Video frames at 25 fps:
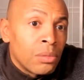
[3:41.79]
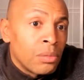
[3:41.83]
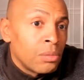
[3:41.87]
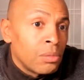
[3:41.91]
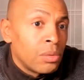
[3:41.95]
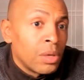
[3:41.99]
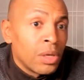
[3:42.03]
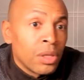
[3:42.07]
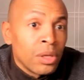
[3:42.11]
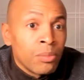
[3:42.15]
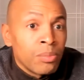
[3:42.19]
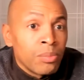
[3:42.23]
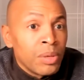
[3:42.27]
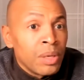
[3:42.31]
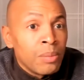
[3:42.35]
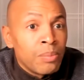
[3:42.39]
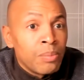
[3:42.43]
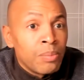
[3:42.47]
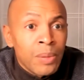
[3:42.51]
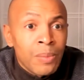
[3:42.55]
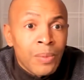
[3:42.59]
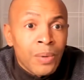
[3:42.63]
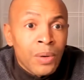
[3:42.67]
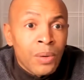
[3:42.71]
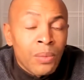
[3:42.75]
whether it be
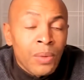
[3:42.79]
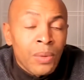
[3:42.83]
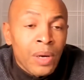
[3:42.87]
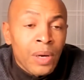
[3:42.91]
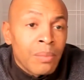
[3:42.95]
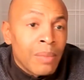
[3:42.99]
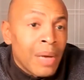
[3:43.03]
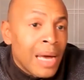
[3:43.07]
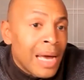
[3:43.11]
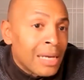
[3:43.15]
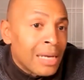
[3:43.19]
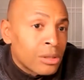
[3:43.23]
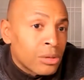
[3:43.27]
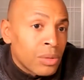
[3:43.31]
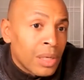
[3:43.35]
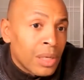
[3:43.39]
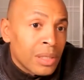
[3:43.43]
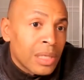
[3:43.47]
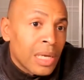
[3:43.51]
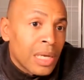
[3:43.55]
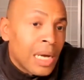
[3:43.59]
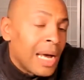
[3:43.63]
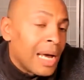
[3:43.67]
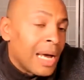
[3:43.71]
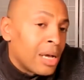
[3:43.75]
people are wearing masks throughout
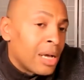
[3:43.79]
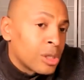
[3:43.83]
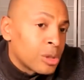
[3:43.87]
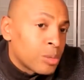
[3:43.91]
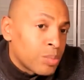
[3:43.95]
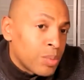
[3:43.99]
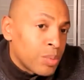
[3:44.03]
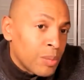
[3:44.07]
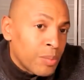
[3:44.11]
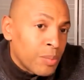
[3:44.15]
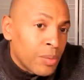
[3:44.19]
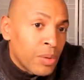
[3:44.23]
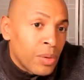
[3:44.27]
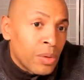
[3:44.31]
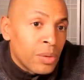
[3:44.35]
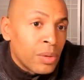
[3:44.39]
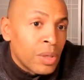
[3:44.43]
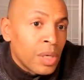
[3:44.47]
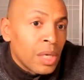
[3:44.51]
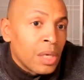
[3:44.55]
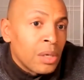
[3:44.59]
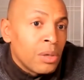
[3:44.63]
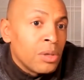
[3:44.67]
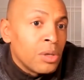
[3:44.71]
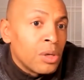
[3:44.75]
the house, people,
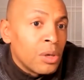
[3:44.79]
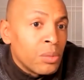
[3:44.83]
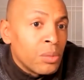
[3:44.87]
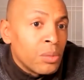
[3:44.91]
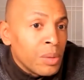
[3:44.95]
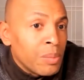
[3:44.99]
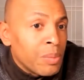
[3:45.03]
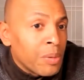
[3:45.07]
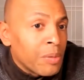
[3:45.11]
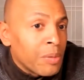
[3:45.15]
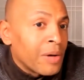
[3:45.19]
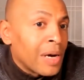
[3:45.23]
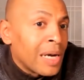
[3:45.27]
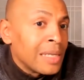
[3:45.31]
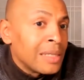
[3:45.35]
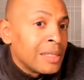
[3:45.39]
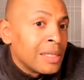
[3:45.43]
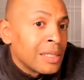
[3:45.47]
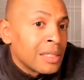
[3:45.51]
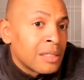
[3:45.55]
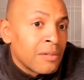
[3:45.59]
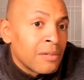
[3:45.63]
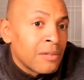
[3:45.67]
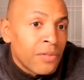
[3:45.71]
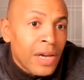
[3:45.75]
we provide
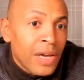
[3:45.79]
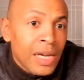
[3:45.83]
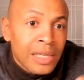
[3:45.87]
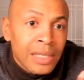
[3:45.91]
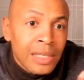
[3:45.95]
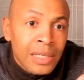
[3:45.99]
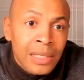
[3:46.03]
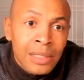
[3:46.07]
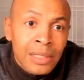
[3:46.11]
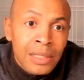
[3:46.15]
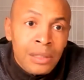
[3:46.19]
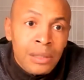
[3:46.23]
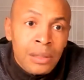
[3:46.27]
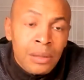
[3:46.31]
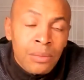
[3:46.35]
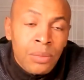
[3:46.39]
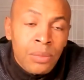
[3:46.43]
disinfectants.